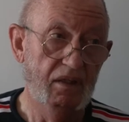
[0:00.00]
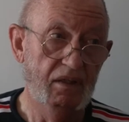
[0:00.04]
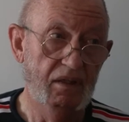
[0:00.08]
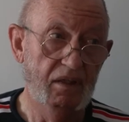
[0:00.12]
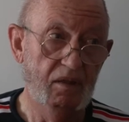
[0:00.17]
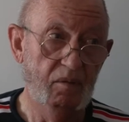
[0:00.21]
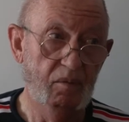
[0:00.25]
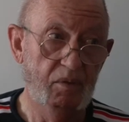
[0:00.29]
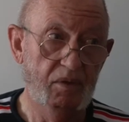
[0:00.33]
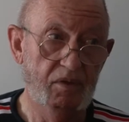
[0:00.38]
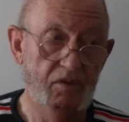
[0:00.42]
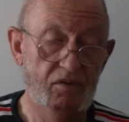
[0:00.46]
then
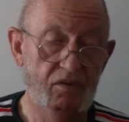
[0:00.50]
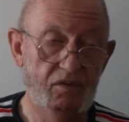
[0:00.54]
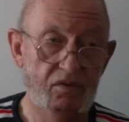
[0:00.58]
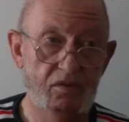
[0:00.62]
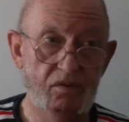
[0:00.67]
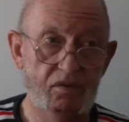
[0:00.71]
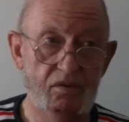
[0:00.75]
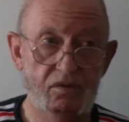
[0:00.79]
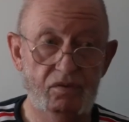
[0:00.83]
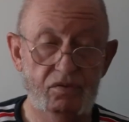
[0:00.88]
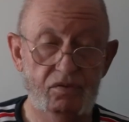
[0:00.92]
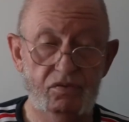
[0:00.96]
I went
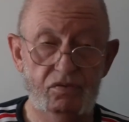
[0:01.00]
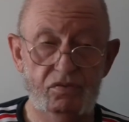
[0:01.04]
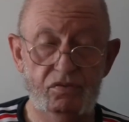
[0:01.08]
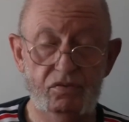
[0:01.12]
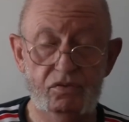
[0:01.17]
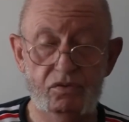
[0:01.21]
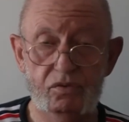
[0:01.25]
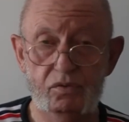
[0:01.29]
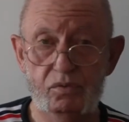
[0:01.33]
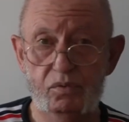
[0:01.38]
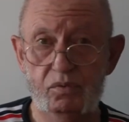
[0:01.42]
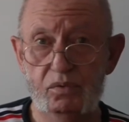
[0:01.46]
to
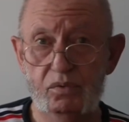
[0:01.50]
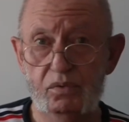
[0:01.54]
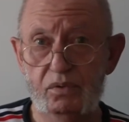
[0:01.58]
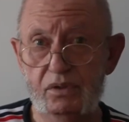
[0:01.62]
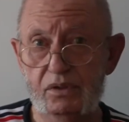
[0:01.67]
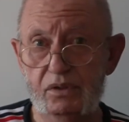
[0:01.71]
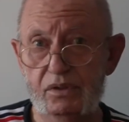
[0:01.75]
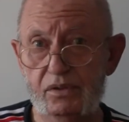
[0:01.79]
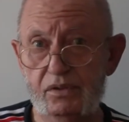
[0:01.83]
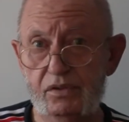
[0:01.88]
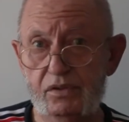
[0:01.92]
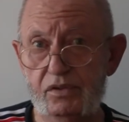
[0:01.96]
school
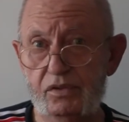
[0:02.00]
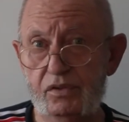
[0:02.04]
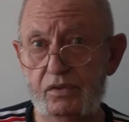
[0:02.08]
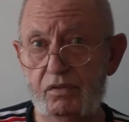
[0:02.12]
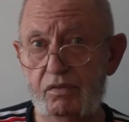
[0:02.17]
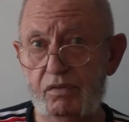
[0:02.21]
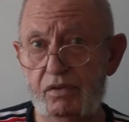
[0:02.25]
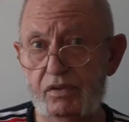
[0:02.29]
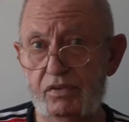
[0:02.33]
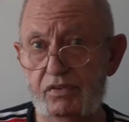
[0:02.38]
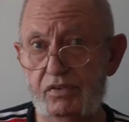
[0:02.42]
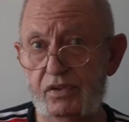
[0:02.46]
and
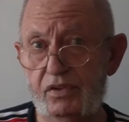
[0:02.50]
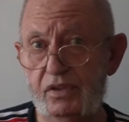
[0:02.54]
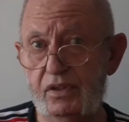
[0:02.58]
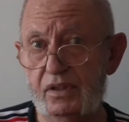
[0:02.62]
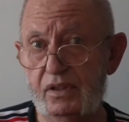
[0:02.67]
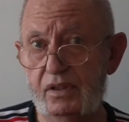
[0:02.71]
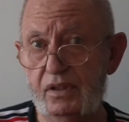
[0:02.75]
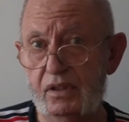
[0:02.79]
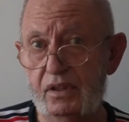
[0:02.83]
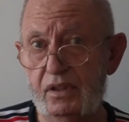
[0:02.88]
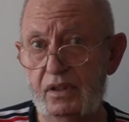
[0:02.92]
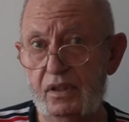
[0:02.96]

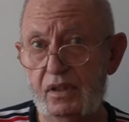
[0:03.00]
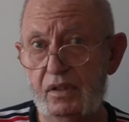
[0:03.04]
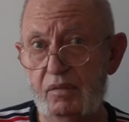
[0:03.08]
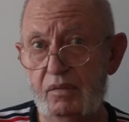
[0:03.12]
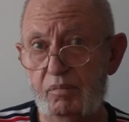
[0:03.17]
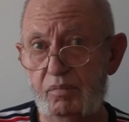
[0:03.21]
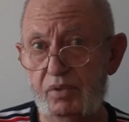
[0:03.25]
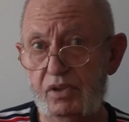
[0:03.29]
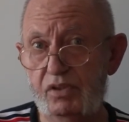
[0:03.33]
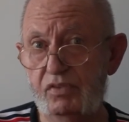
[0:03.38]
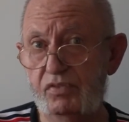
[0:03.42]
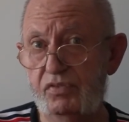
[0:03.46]
university
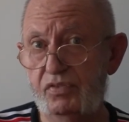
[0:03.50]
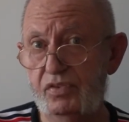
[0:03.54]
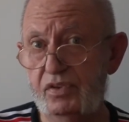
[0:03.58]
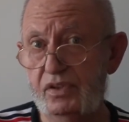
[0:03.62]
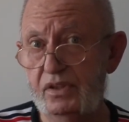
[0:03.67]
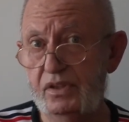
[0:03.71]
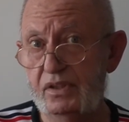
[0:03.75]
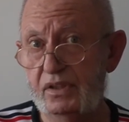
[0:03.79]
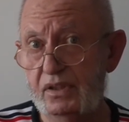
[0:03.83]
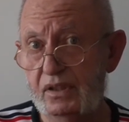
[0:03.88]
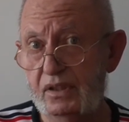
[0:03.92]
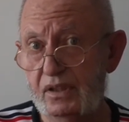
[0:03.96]

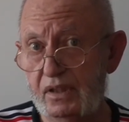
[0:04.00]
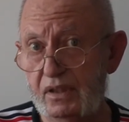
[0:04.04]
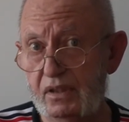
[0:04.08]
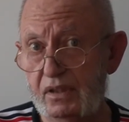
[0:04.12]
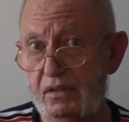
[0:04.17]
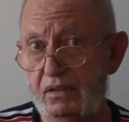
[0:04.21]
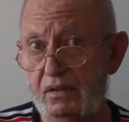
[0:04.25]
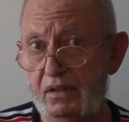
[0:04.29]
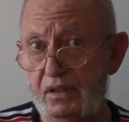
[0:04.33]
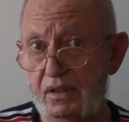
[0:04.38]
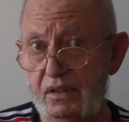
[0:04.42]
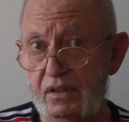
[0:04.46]
briefly
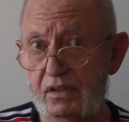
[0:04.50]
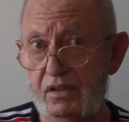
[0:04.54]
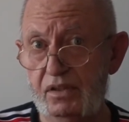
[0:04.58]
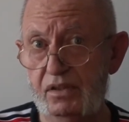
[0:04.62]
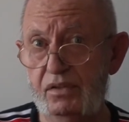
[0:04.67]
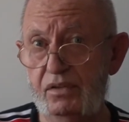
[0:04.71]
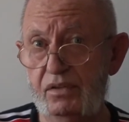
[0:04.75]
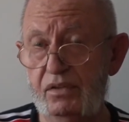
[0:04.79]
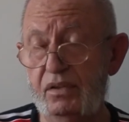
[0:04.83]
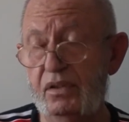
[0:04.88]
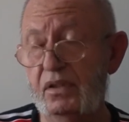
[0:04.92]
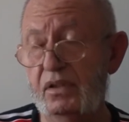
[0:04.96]
in
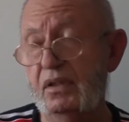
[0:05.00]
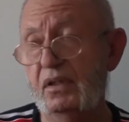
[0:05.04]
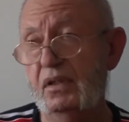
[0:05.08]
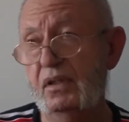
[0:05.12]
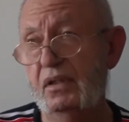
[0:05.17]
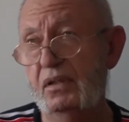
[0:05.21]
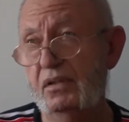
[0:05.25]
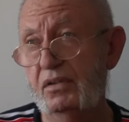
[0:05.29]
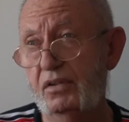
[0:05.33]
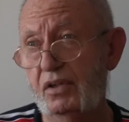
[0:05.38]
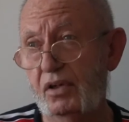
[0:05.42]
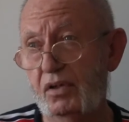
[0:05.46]
England,
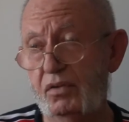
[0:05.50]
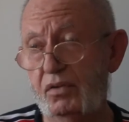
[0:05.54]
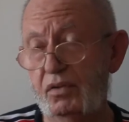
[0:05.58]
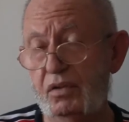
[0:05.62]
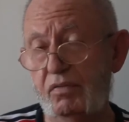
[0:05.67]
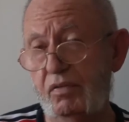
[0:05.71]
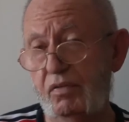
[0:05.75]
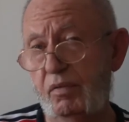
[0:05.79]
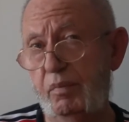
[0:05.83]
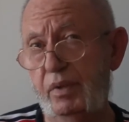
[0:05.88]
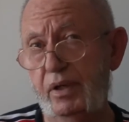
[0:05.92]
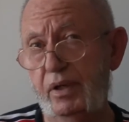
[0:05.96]
total
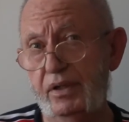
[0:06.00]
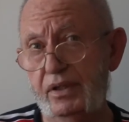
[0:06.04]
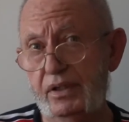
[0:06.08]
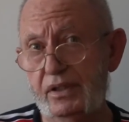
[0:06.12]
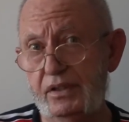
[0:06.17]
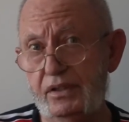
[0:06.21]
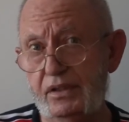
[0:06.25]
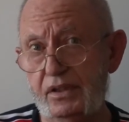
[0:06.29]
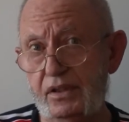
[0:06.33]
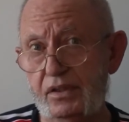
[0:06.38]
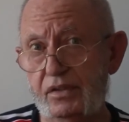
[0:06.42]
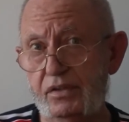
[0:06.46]
of about
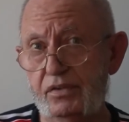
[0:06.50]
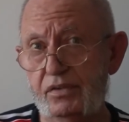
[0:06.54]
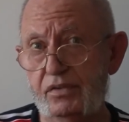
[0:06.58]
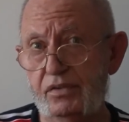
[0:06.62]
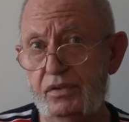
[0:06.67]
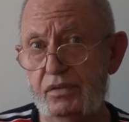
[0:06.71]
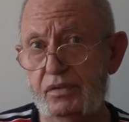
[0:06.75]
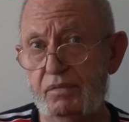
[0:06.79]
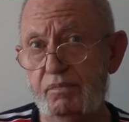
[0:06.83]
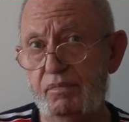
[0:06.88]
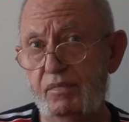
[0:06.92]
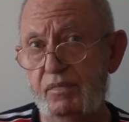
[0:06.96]
eight years.
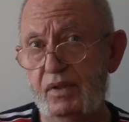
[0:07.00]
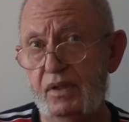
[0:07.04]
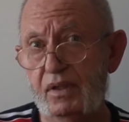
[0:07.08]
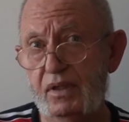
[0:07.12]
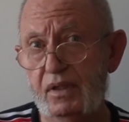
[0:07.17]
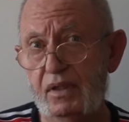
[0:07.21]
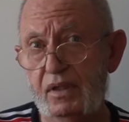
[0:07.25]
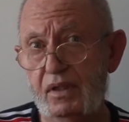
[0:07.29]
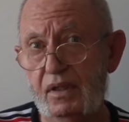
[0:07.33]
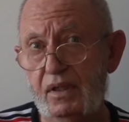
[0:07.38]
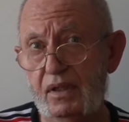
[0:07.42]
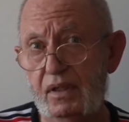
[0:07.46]

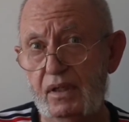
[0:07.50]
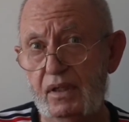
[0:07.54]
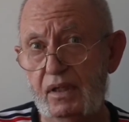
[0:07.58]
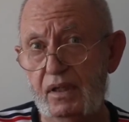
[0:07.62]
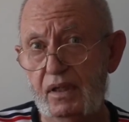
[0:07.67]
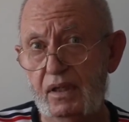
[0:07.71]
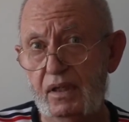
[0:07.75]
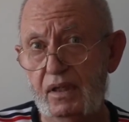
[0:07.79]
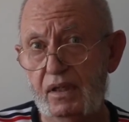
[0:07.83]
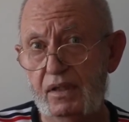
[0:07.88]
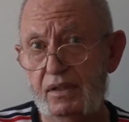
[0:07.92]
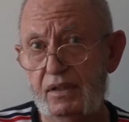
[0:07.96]

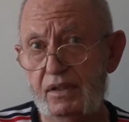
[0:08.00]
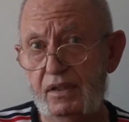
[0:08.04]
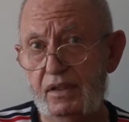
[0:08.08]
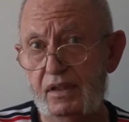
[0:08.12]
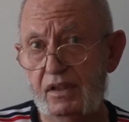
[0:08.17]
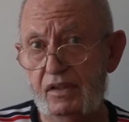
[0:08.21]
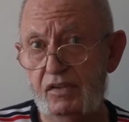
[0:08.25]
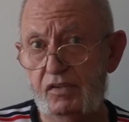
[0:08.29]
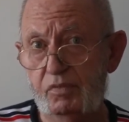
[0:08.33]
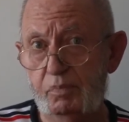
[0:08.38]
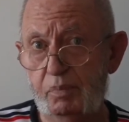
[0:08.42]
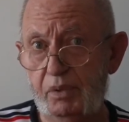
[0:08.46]
And then
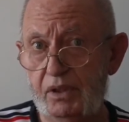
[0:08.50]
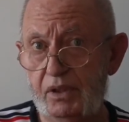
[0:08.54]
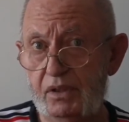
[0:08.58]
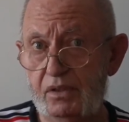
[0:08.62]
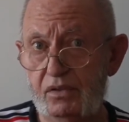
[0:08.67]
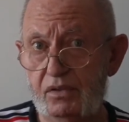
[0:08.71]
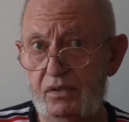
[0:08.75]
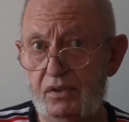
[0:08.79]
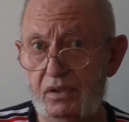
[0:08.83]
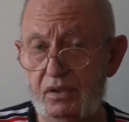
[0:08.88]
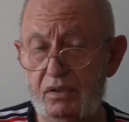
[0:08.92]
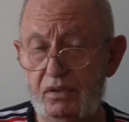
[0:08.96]
I
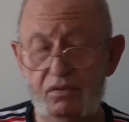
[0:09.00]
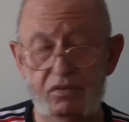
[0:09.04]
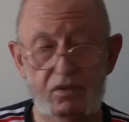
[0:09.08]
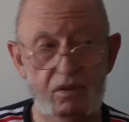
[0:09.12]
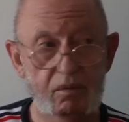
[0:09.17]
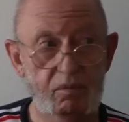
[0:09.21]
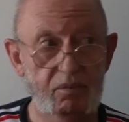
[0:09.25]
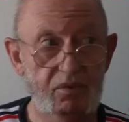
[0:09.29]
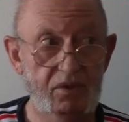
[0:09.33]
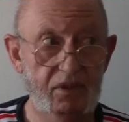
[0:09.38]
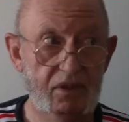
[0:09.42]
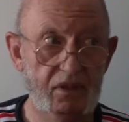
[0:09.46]
spent
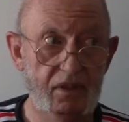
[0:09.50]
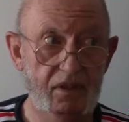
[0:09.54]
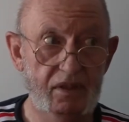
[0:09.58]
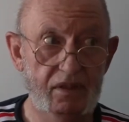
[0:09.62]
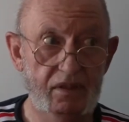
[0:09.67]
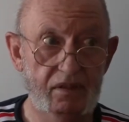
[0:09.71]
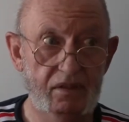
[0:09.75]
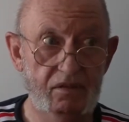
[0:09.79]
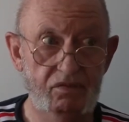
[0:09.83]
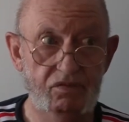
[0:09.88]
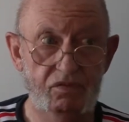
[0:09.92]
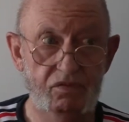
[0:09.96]
something
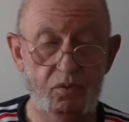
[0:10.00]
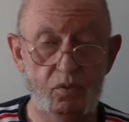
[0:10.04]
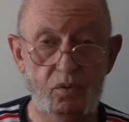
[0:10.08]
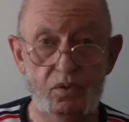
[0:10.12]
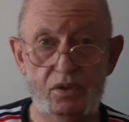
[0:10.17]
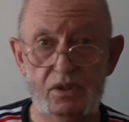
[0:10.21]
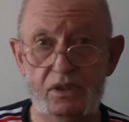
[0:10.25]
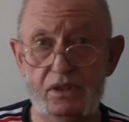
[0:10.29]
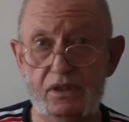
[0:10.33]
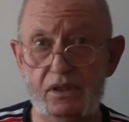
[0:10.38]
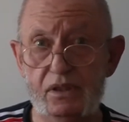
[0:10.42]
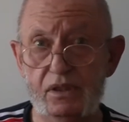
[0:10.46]
like
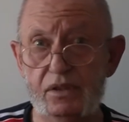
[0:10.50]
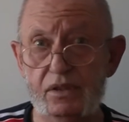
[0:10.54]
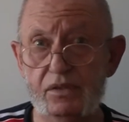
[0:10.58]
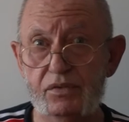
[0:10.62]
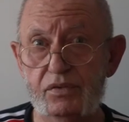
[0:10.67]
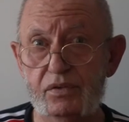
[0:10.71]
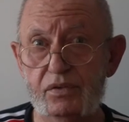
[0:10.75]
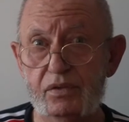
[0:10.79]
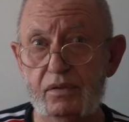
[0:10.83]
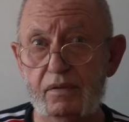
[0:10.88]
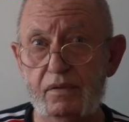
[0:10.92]
40 years